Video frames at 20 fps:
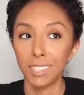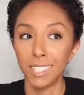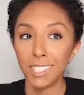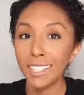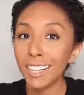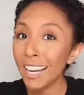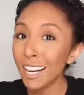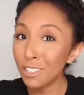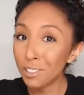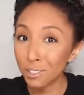
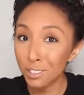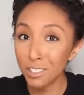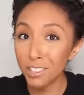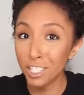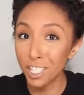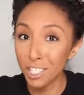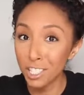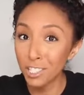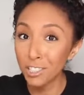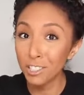It actually
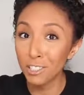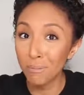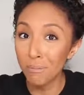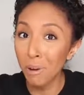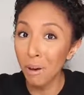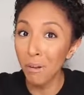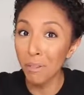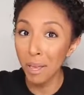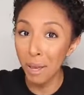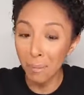doesn't
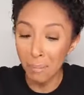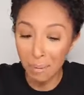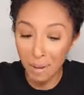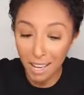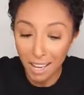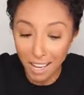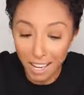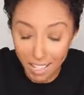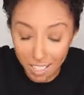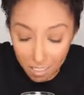smell that
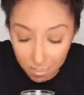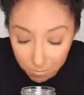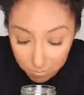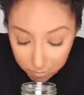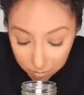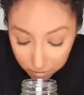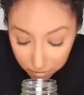bad.